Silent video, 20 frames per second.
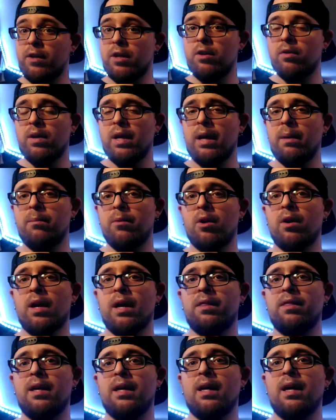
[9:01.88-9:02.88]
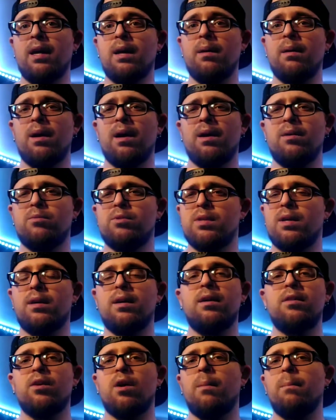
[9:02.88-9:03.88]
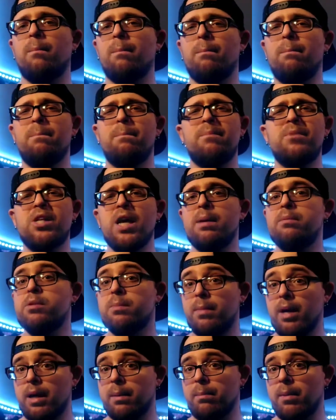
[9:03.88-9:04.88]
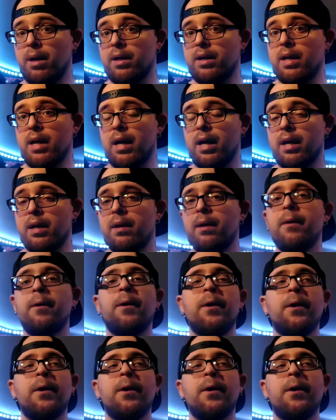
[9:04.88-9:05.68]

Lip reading: Video Game Nerd, I think it was either on James and Mike Monday.